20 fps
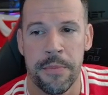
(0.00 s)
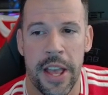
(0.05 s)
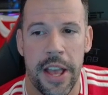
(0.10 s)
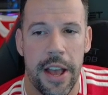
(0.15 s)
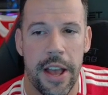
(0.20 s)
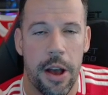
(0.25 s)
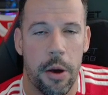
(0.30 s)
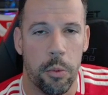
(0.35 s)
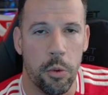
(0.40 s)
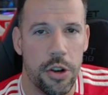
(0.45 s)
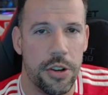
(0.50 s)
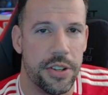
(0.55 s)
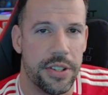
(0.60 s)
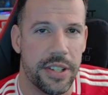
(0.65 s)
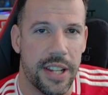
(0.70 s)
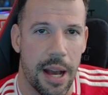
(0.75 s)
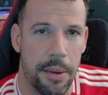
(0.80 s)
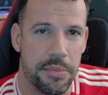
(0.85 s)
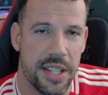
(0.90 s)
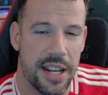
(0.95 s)
Wood
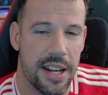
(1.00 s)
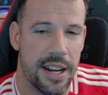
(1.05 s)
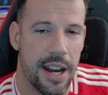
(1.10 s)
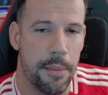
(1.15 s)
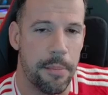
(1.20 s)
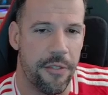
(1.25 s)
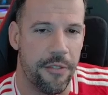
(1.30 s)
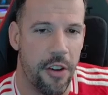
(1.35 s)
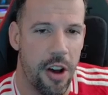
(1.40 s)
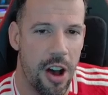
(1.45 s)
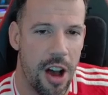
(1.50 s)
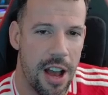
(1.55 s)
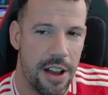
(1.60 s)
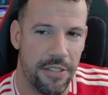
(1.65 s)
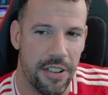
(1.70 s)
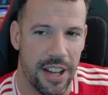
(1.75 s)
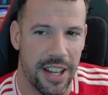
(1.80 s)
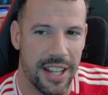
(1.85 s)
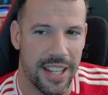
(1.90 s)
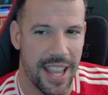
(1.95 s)
comes in at number 5.
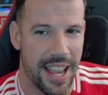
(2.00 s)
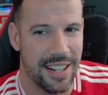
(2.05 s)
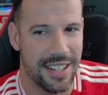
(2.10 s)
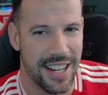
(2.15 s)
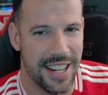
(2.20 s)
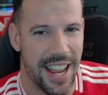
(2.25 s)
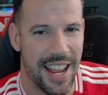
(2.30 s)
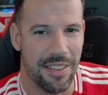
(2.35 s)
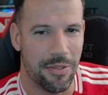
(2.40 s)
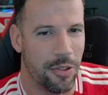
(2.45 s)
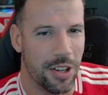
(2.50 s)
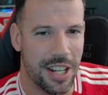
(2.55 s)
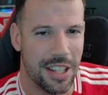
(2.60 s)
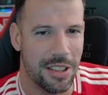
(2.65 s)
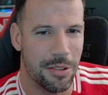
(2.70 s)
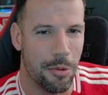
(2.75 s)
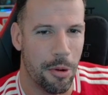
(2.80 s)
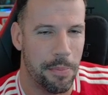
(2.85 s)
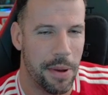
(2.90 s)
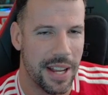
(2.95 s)
Again, yeah, Woody the
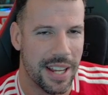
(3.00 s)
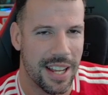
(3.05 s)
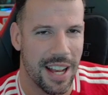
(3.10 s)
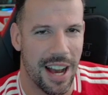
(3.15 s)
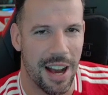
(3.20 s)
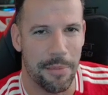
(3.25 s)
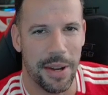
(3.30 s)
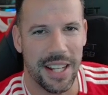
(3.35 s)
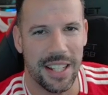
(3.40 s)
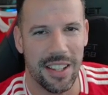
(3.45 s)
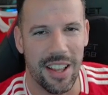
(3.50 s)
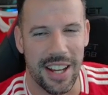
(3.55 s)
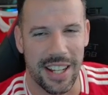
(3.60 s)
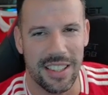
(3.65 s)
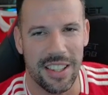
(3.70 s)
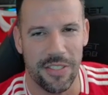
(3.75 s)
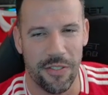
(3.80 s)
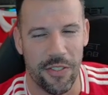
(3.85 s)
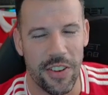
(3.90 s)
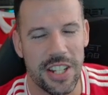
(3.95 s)
Woodpecker. I mean, like,
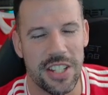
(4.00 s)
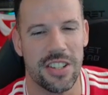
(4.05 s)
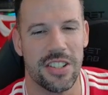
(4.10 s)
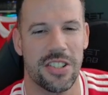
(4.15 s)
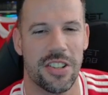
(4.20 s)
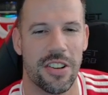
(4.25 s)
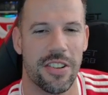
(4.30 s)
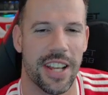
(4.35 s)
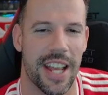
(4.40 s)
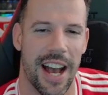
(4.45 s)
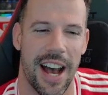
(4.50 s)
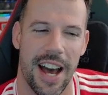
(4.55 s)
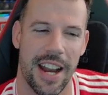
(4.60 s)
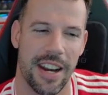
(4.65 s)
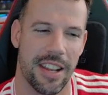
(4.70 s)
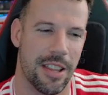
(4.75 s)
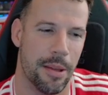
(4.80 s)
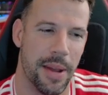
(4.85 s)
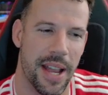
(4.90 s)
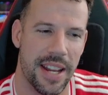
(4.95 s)
the fixtures do get harder.
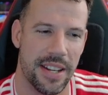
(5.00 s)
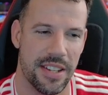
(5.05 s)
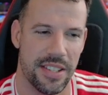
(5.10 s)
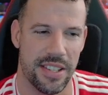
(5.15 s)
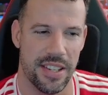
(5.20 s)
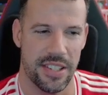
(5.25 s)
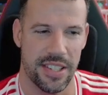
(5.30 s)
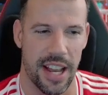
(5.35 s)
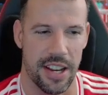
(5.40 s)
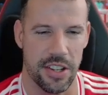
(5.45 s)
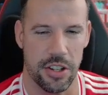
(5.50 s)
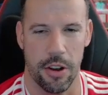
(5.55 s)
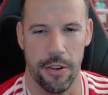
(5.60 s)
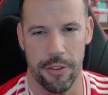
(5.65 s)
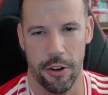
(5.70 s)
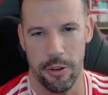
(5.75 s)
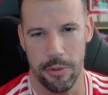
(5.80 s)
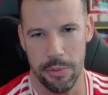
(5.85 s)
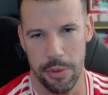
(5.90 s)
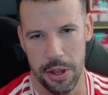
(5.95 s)
The man is in such hot
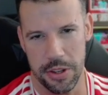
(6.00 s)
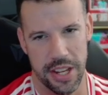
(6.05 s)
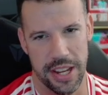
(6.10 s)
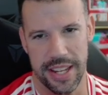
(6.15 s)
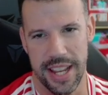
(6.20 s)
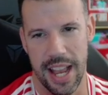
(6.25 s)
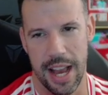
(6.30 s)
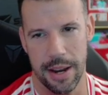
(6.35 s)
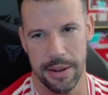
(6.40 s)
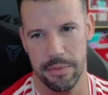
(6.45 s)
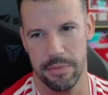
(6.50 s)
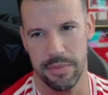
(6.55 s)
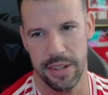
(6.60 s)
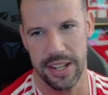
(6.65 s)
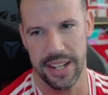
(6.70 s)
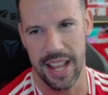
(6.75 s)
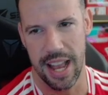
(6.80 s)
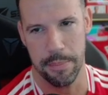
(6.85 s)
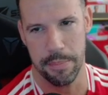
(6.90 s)
form, though, so you can't bet